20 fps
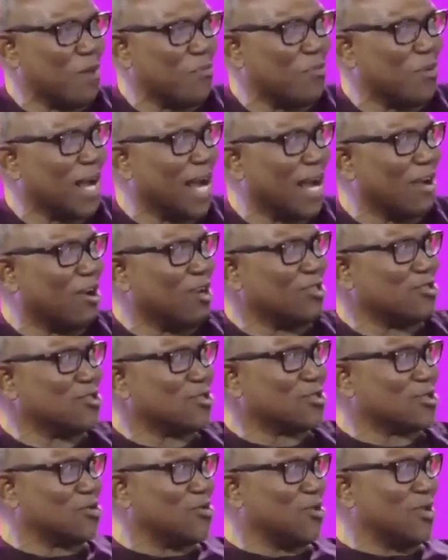People are going
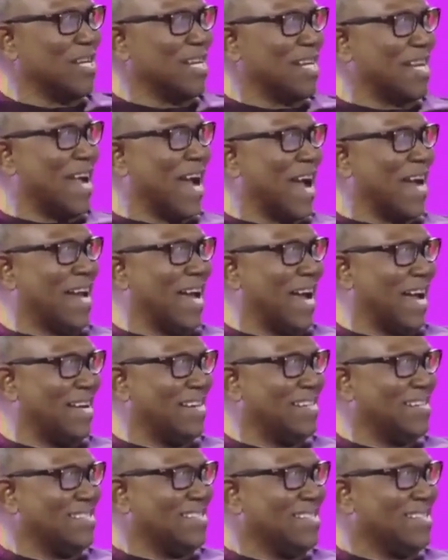to school in Ghana.
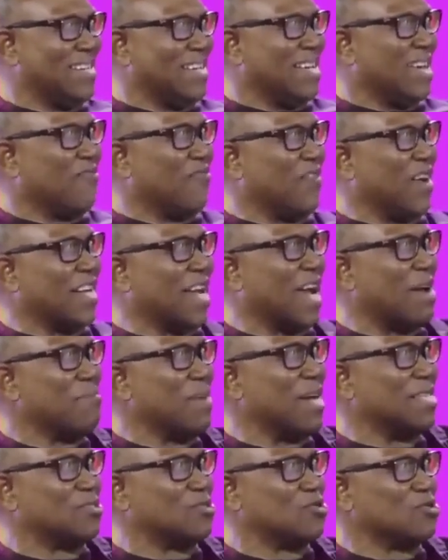In fact, I
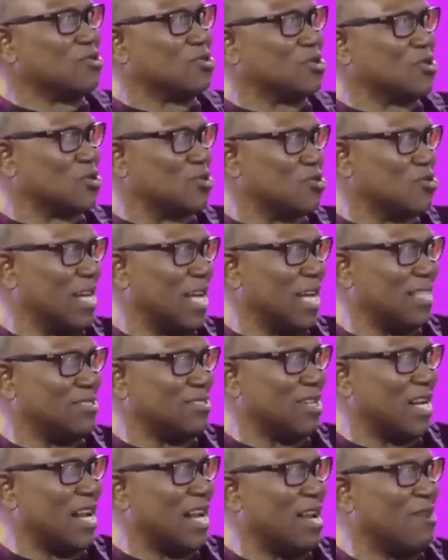met two
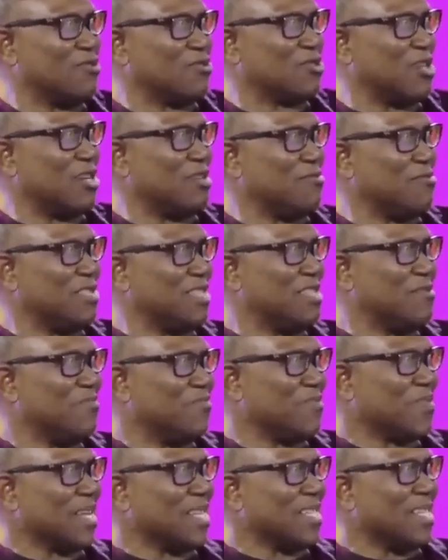students the other day who told me
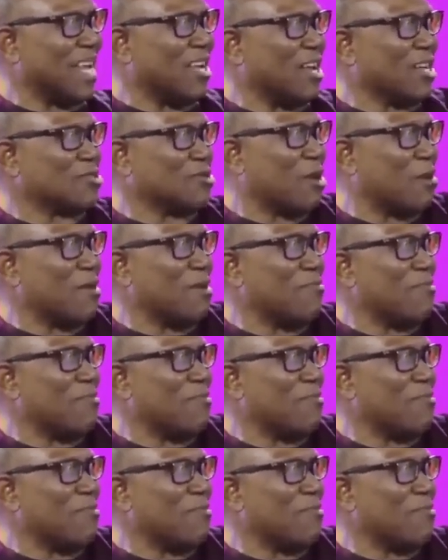they're just